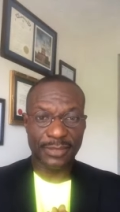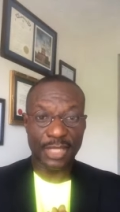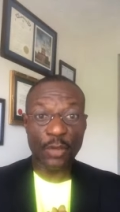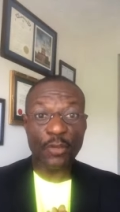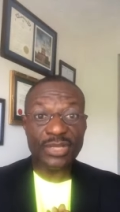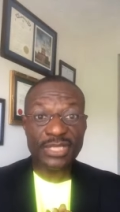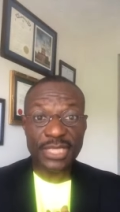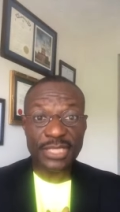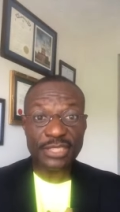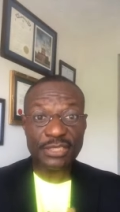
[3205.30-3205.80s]

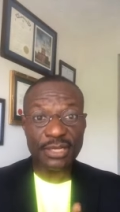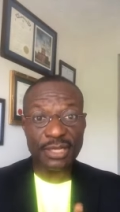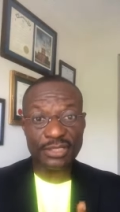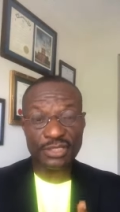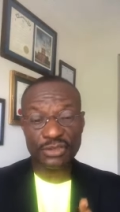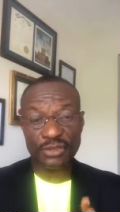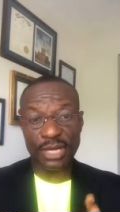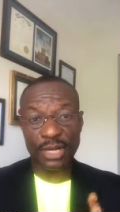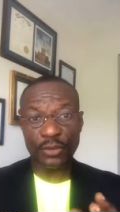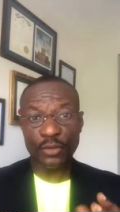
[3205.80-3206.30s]
He was a
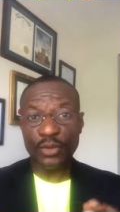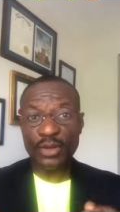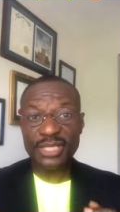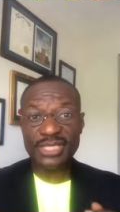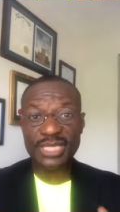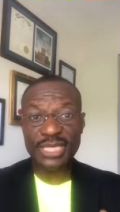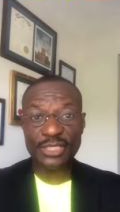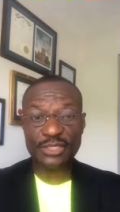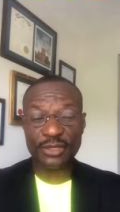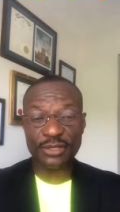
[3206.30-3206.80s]
sorcerer. Who
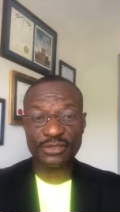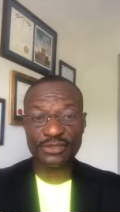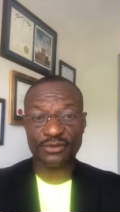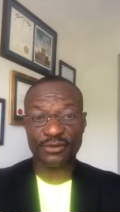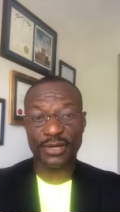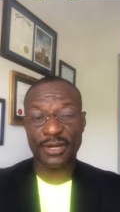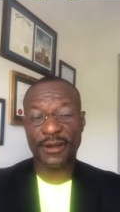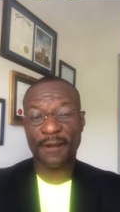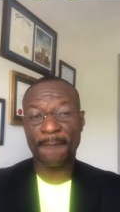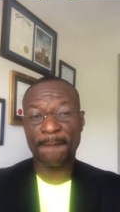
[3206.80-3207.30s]
is a
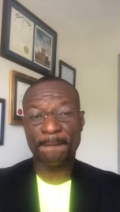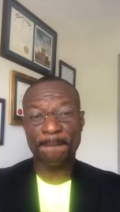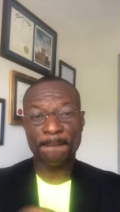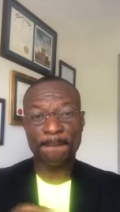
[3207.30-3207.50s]
sorcerer?